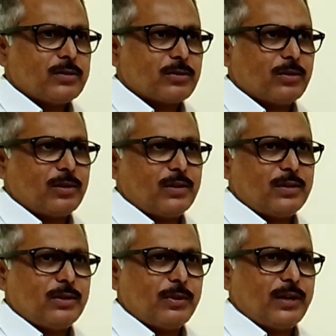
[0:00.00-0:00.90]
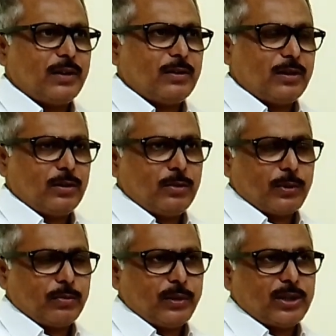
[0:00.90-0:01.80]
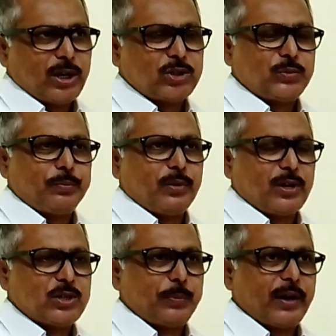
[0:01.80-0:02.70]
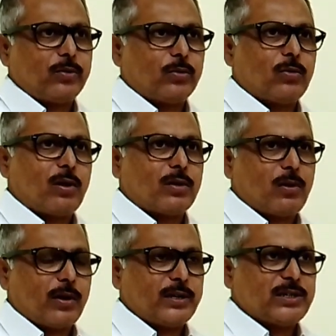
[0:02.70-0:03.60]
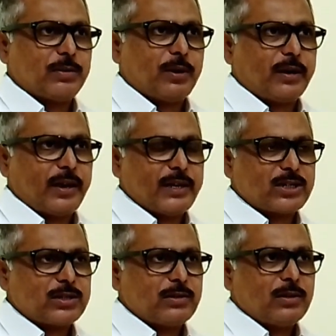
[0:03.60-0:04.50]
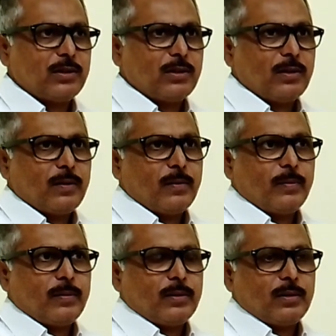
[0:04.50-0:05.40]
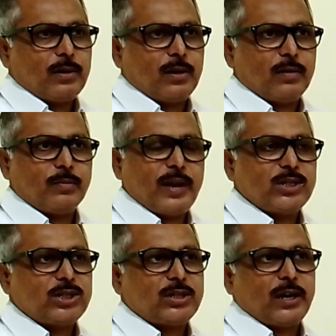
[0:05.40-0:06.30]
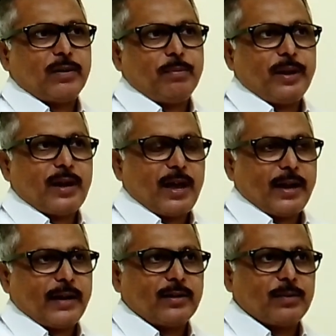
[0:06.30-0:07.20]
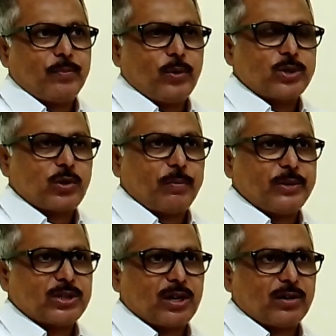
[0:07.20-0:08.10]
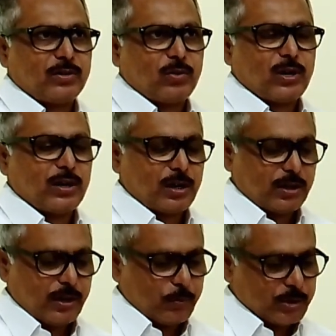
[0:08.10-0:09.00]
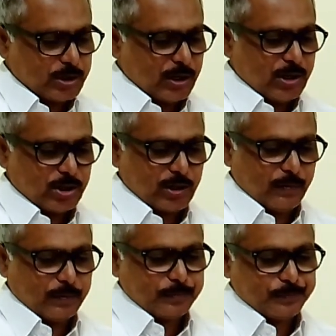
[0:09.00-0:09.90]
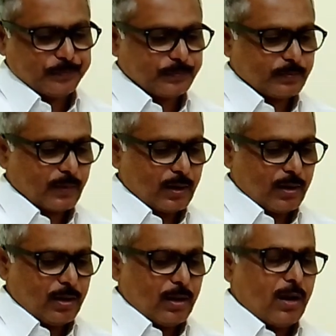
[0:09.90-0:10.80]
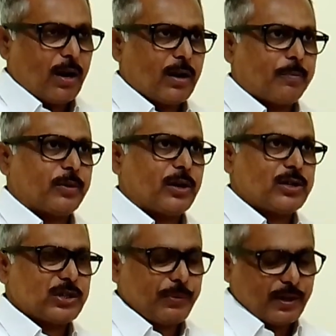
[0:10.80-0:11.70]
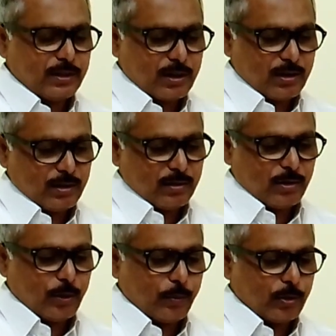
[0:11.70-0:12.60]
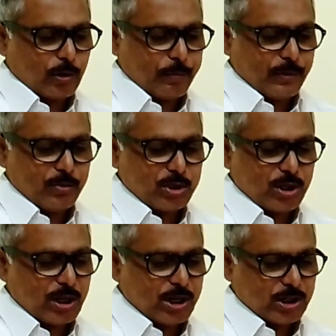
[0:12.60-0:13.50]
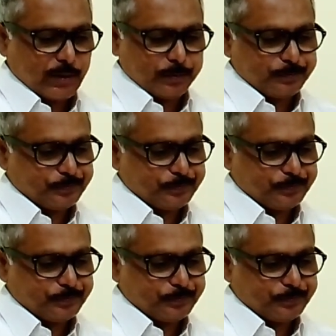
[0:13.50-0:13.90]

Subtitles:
So even with respect to non-cognizable case, magistrate may direct the police officer to conduct the investigation. And after receiving the report of investigation,